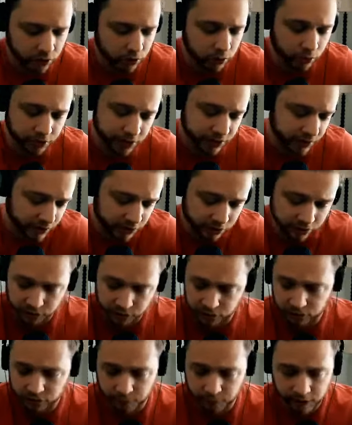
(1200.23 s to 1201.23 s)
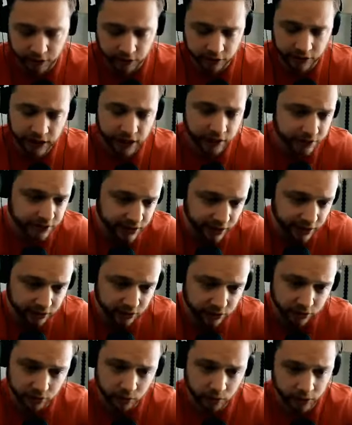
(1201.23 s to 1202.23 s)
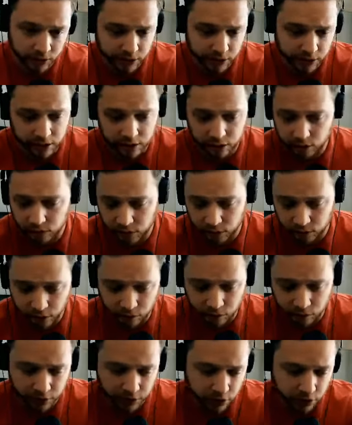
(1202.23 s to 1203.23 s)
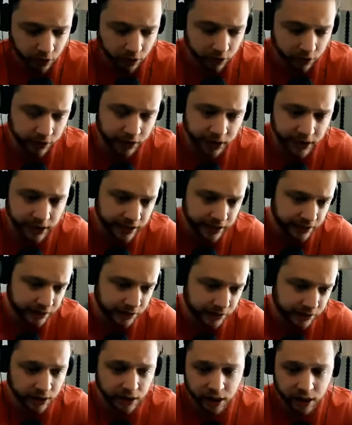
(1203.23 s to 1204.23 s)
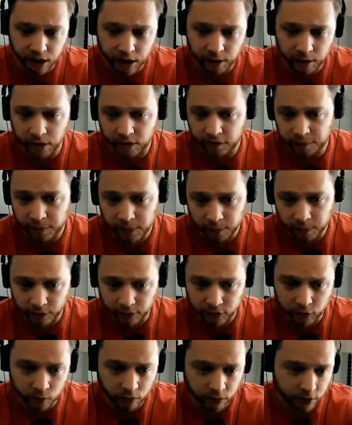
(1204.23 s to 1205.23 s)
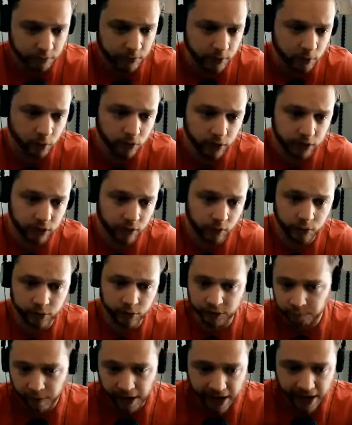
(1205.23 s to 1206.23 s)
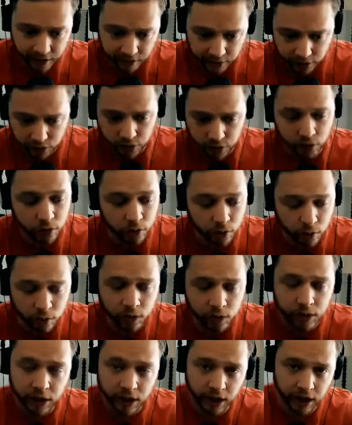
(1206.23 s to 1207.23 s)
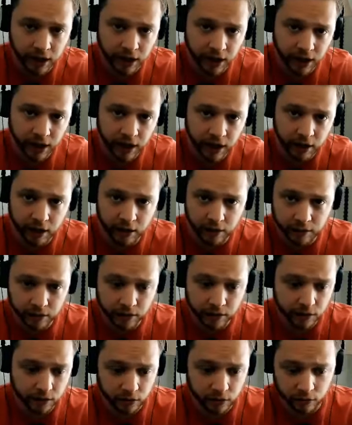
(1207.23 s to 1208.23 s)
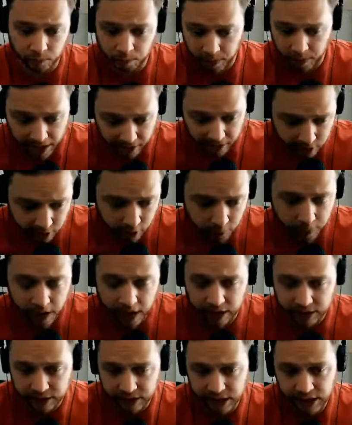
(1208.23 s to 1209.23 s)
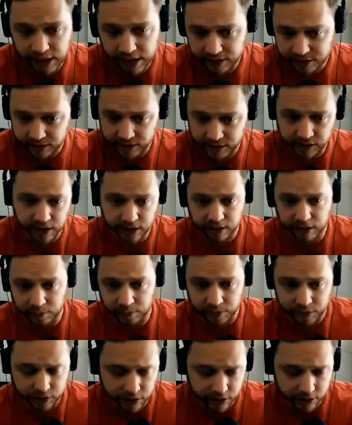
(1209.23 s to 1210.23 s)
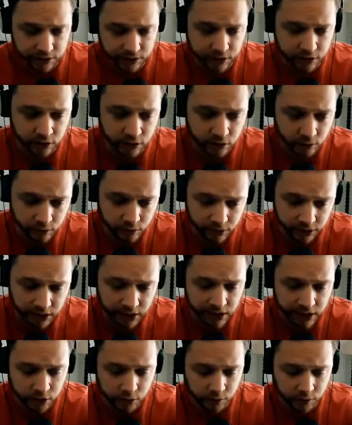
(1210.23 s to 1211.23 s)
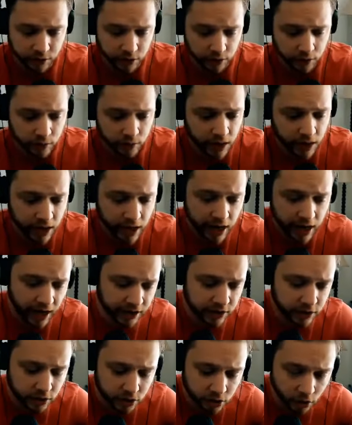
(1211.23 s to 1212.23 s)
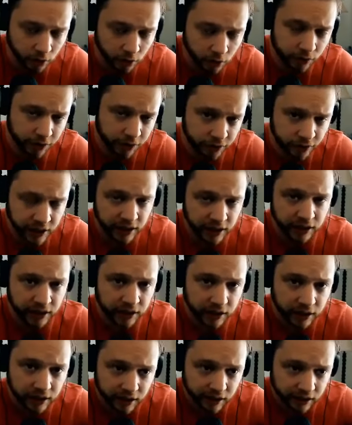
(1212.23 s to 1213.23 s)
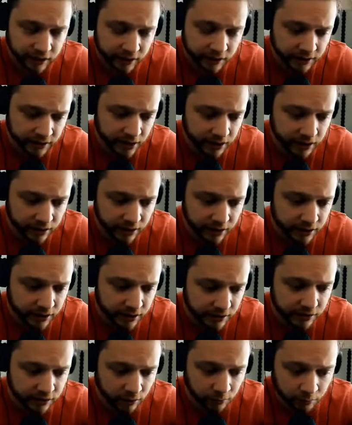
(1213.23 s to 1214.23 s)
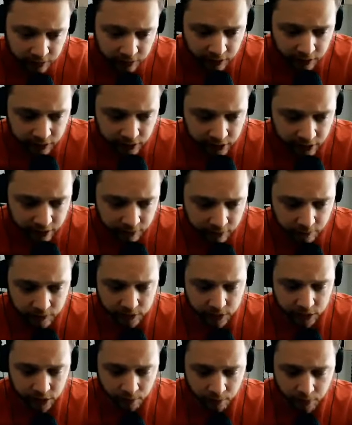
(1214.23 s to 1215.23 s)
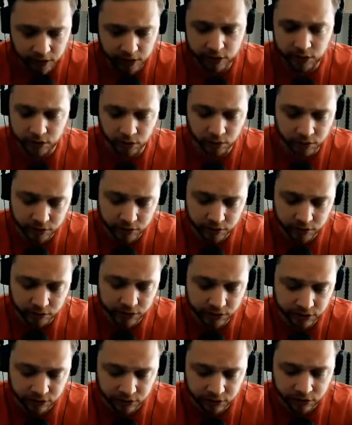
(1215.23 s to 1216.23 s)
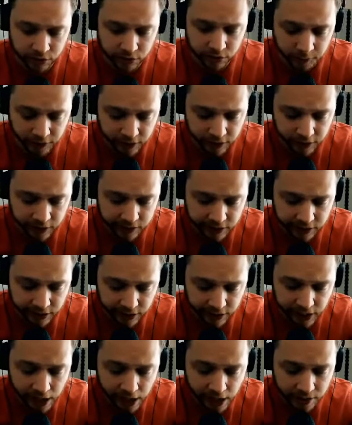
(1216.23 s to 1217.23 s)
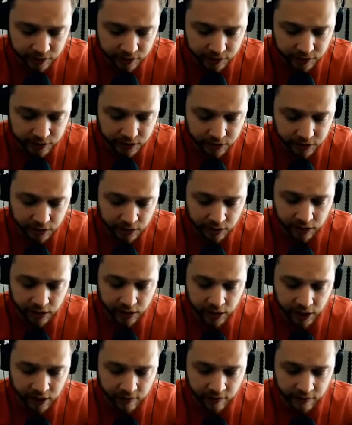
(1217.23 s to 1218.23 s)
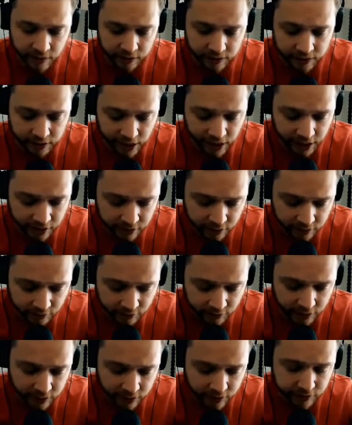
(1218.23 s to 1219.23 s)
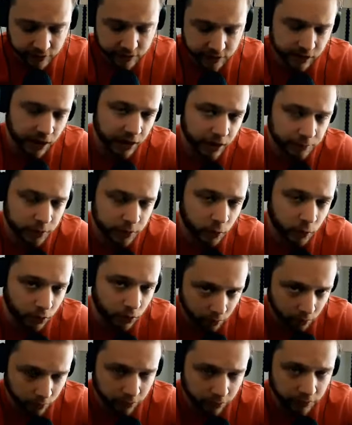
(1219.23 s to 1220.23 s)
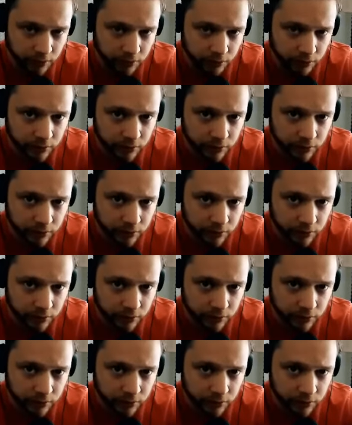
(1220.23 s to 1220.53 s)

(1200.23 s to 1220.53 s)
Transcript: sorts of things you can do depending on how tactical you want to get. You can run retargeting ads um, of people that you want to be working with back to uh, back to your podcast and getting them to continue to engage with you. I don't think that it is something that somebody is going to listen to your podcast and then at the end of it sign up to work with you